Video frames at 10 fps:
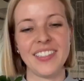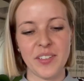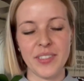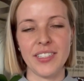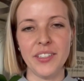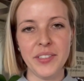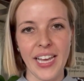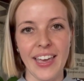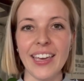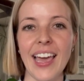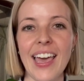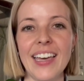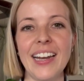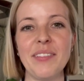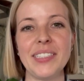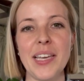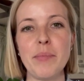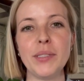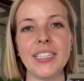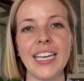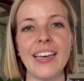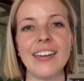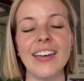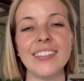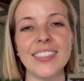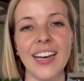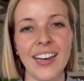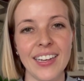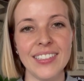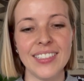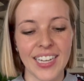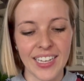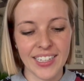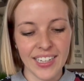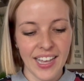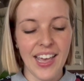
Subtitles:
So it's a new day and I was able to get a ton done.